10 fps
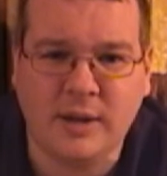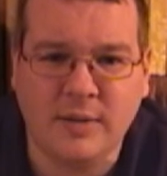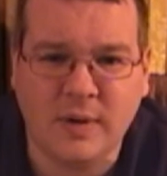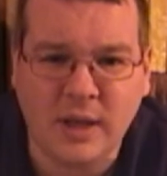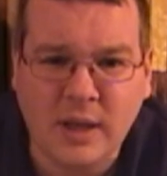
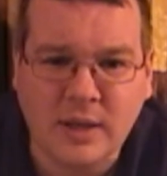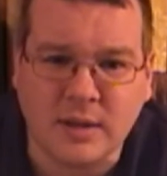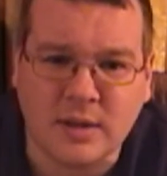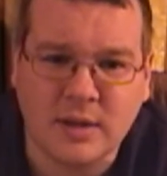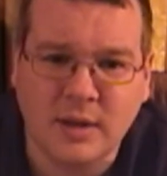
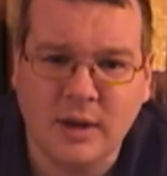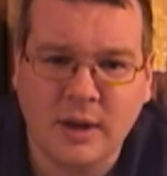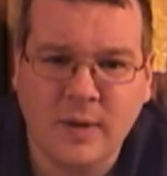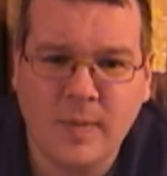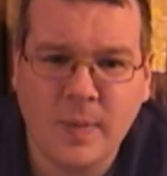DVDs.
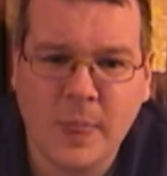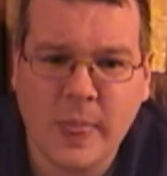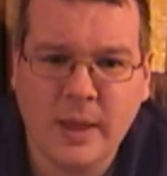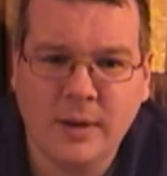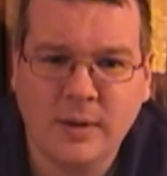
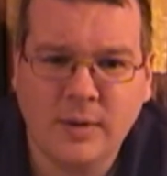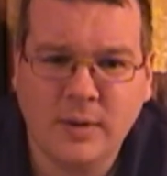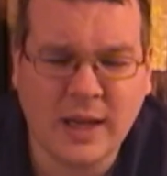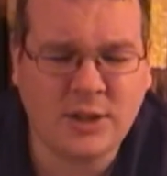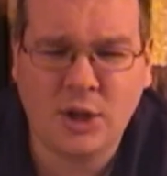
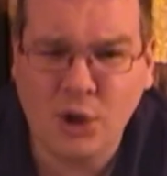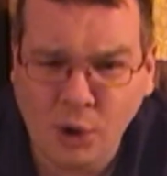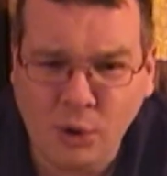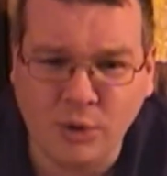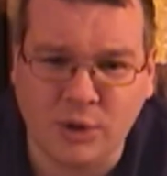That's
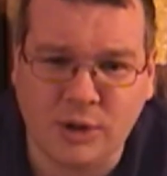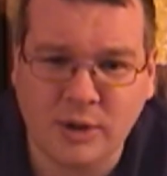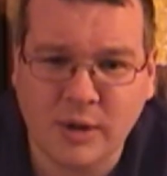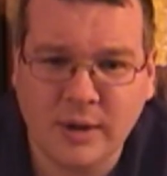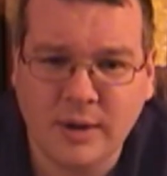
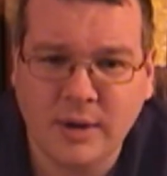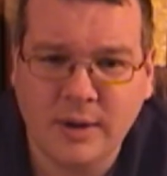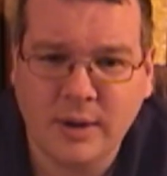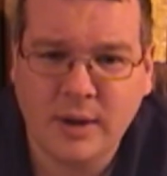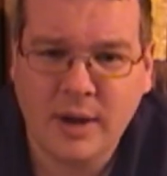huge!
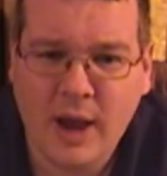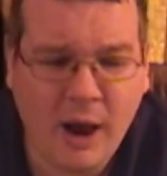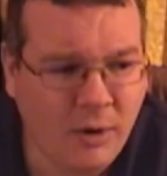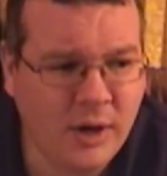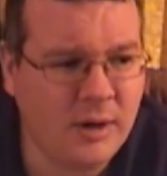
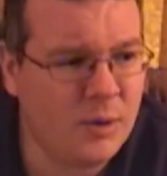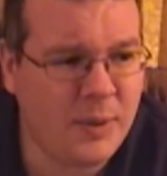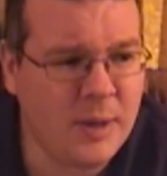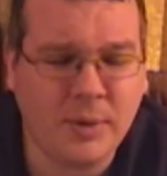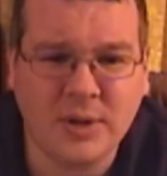How can you
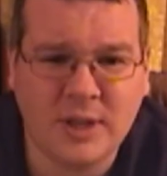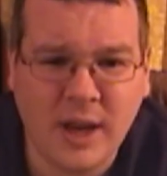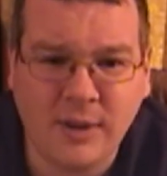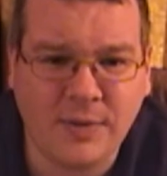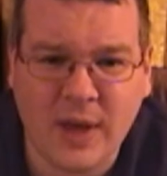people
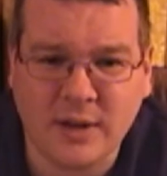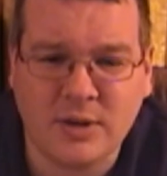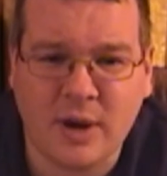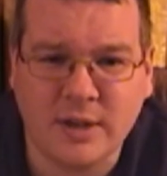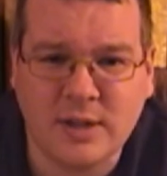say that
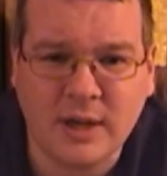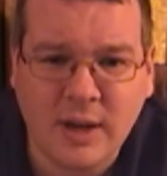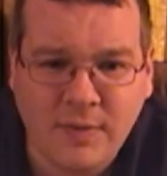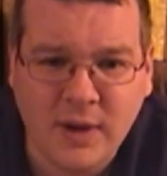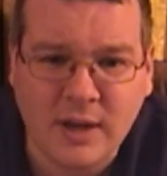that's not
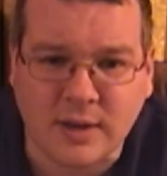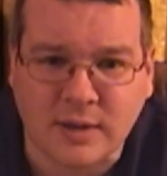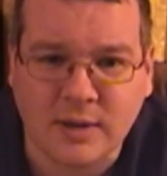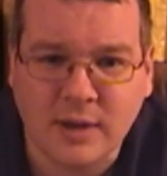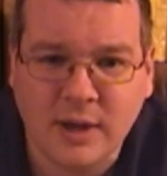
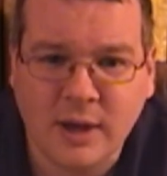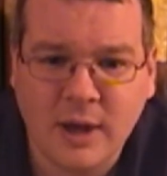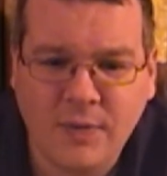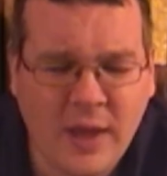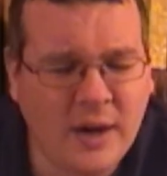significant?
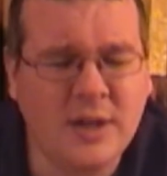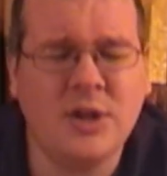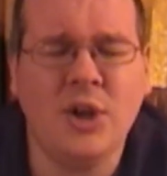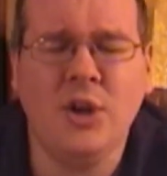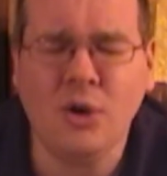That
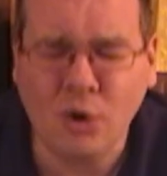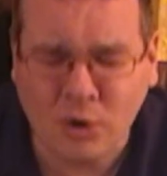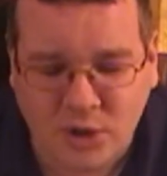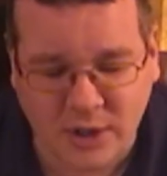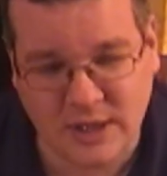is
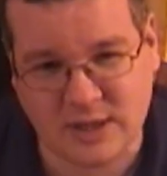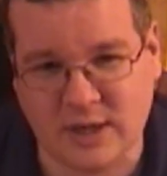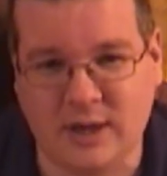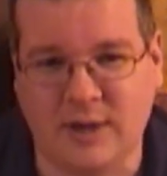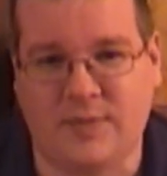hugely
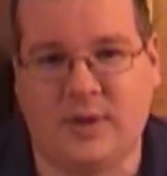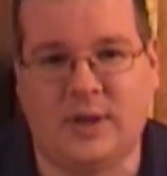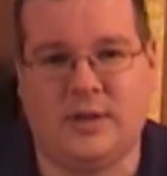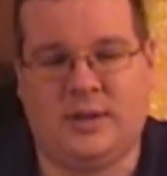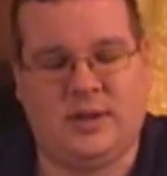
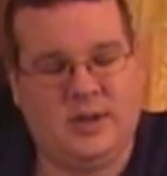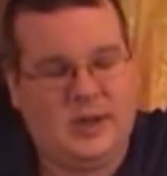significant.